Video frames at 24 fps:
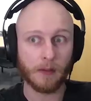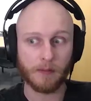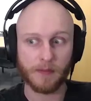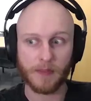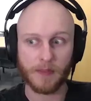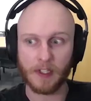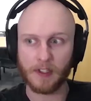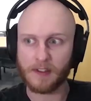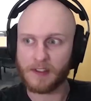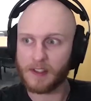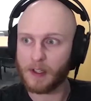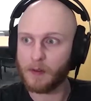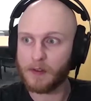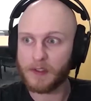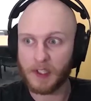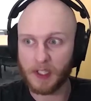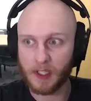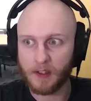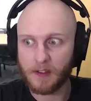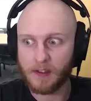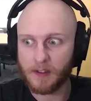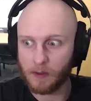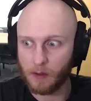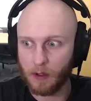it sounds
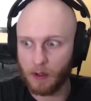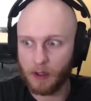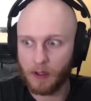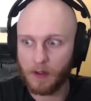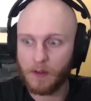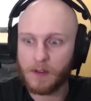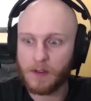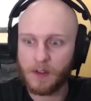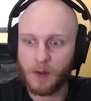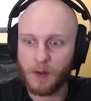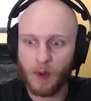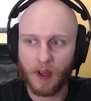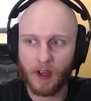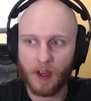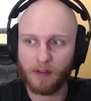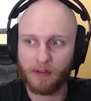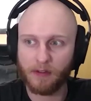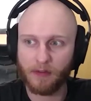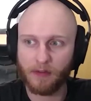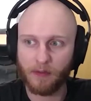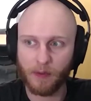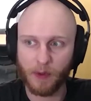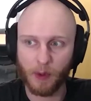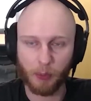like so long as you
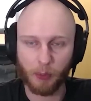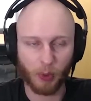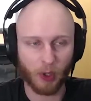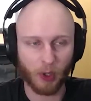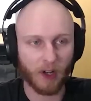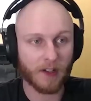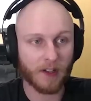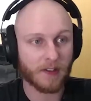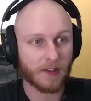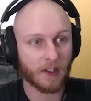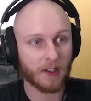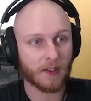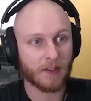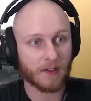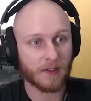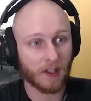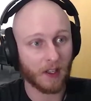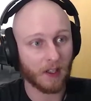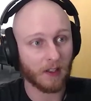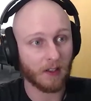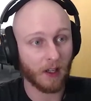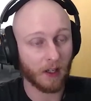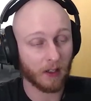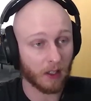have the process
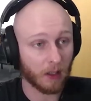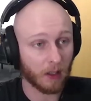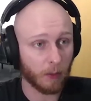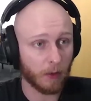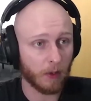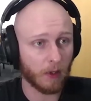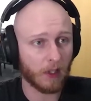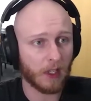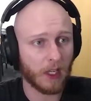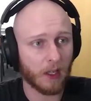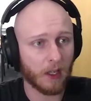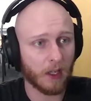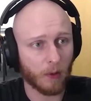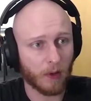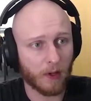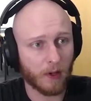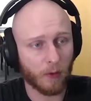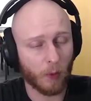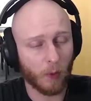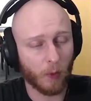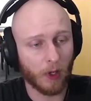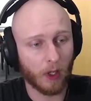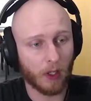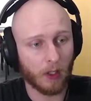set and communicated with
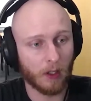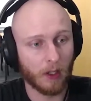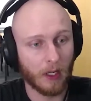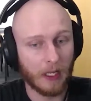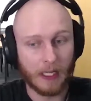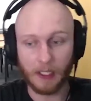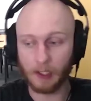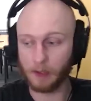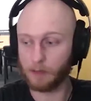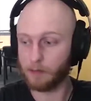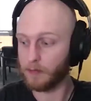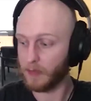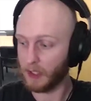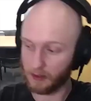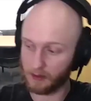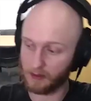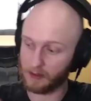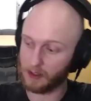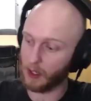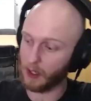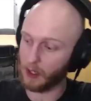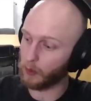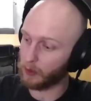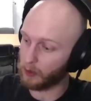everyone, this
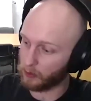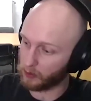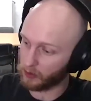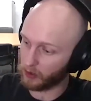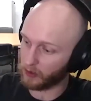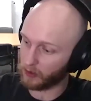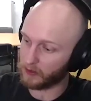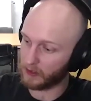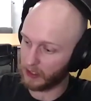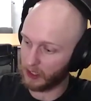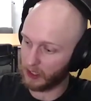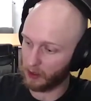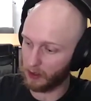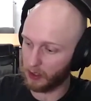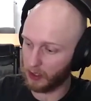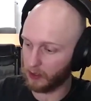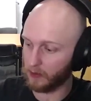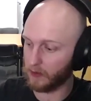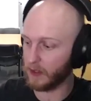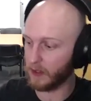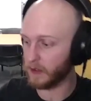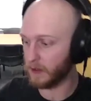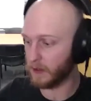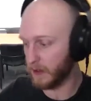is how we do trust
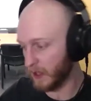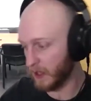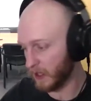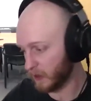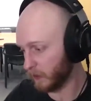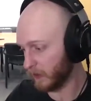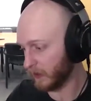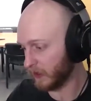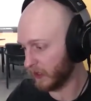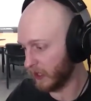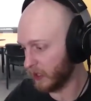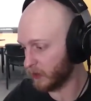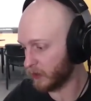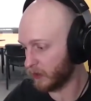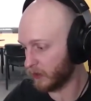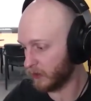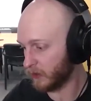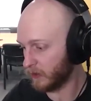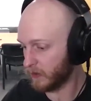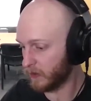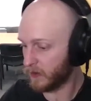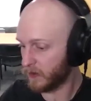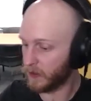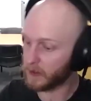accounting, these are the
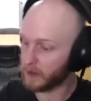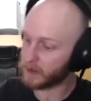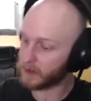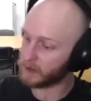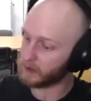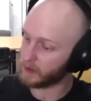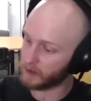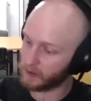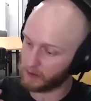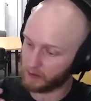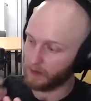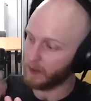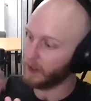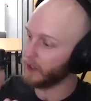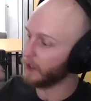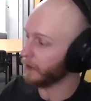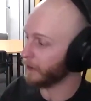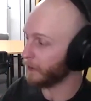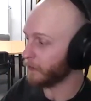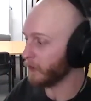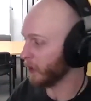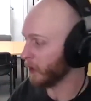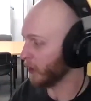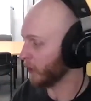expectations, this is,
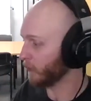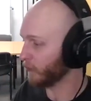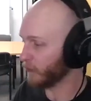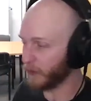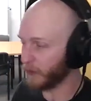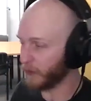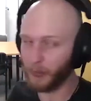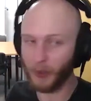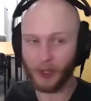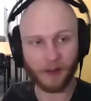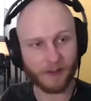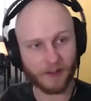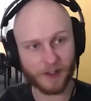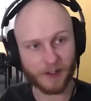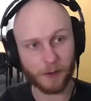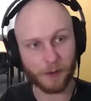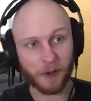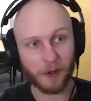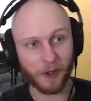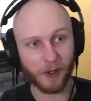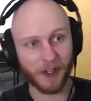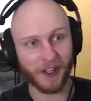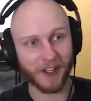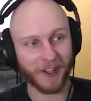the buttons you
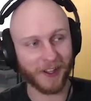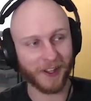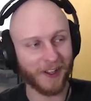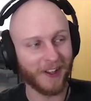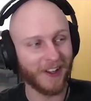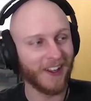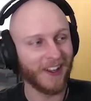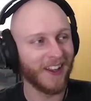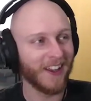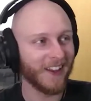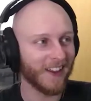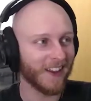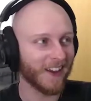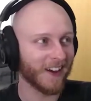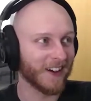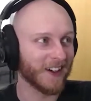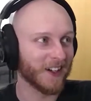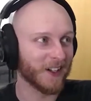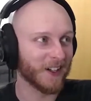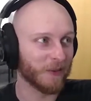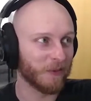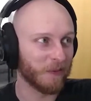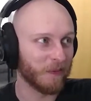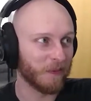click.
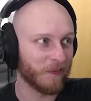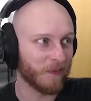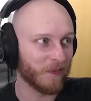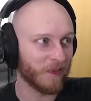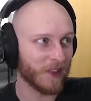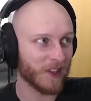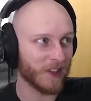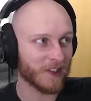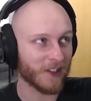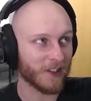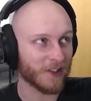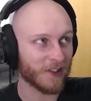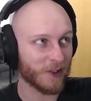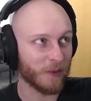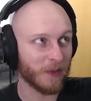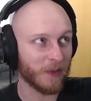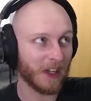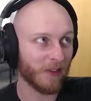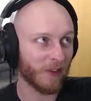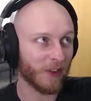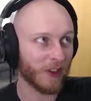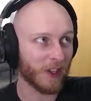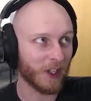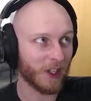Assuming
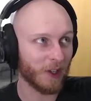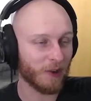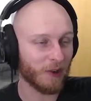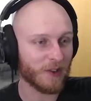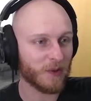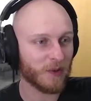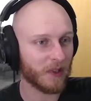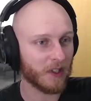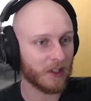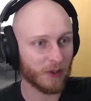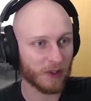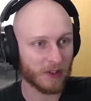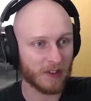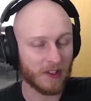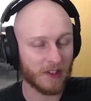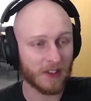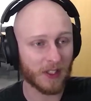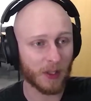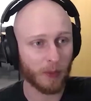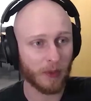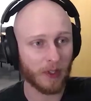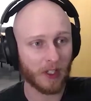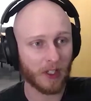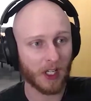everything goes well, you just need
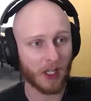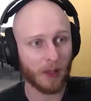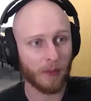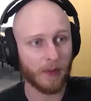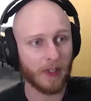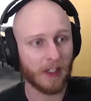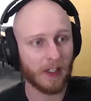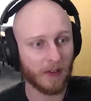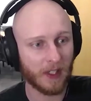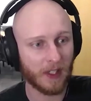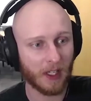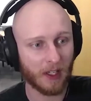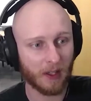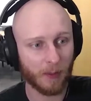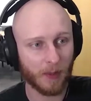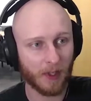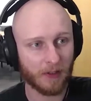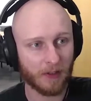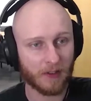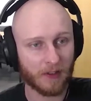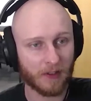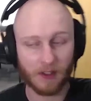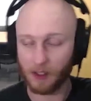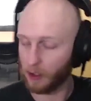someone to come in at the end of the
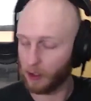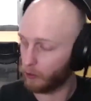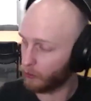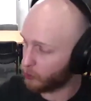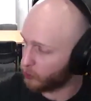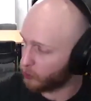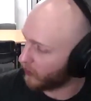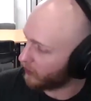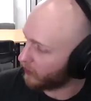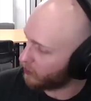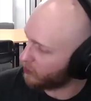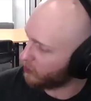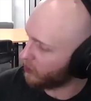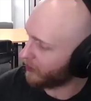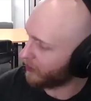month and go check.